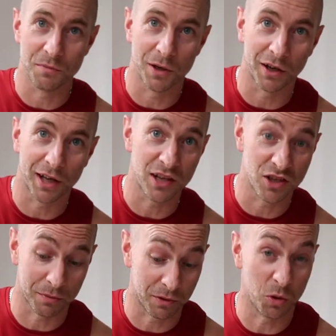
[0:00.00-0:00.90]
tomato
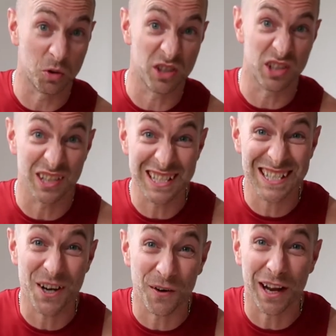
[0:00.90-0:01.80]
ketchup, of course, because you
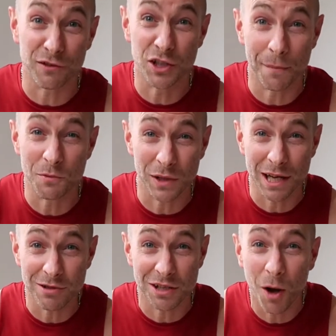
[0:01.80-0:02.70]
can't have chips
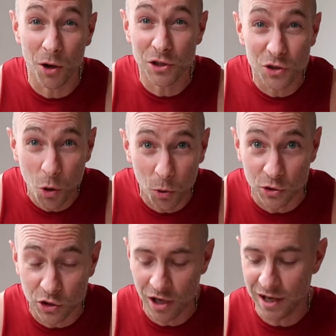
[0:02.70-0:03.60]
without tomato sauce.